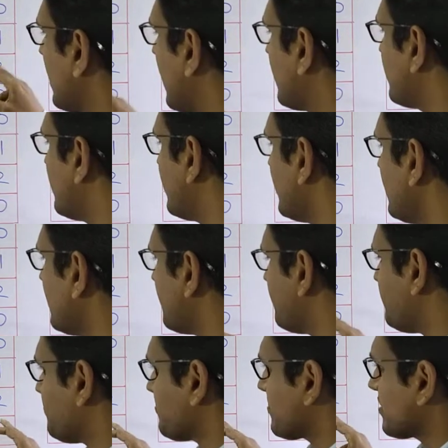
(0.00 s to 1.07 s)
as it
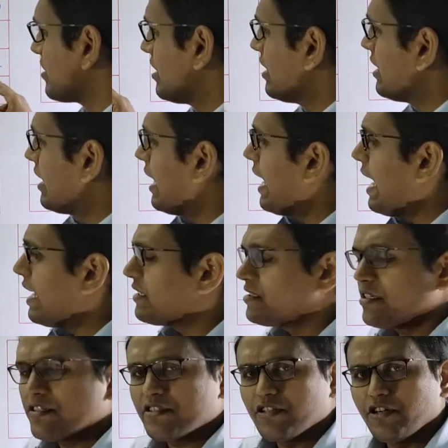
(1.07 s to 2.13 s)
is. And
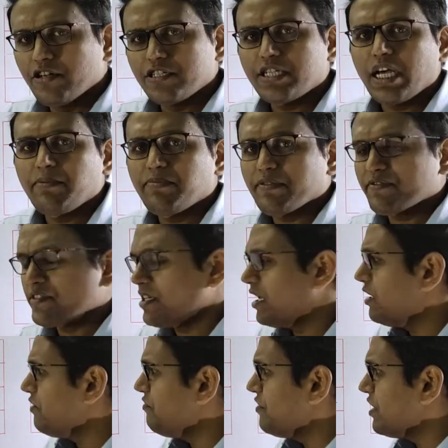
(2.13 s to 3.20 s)
the third type of
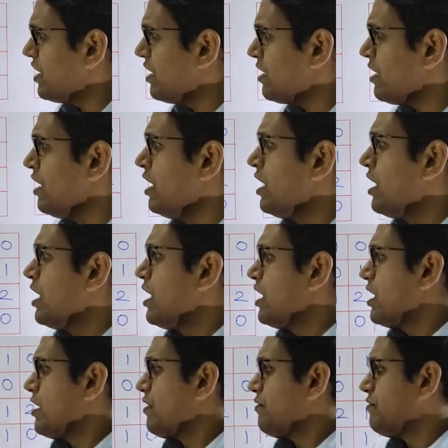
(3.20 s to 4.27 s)
cell where
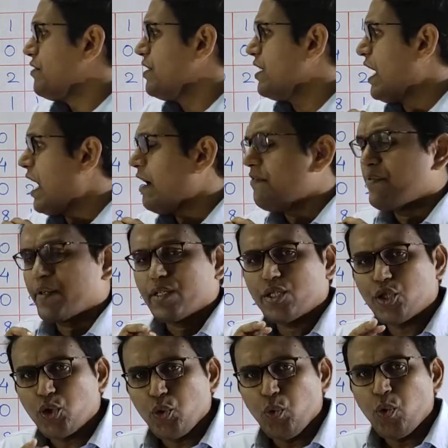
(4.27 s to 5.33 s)
we
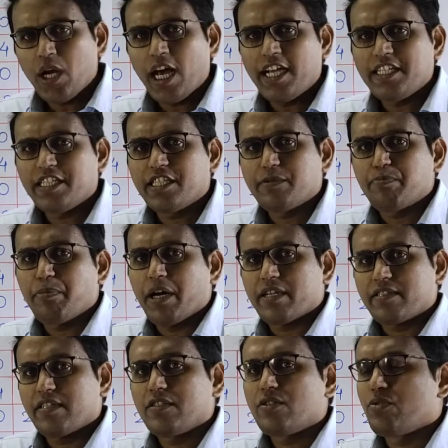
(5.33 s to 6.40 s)
have two lines
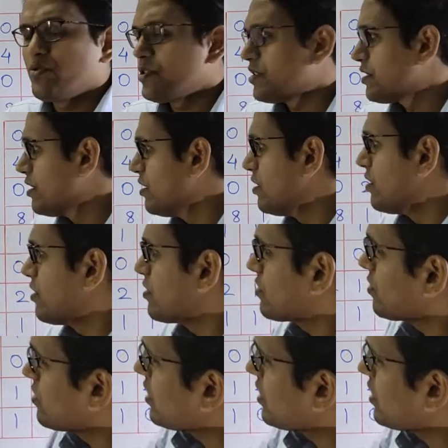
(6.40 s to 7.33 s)
passing through it. So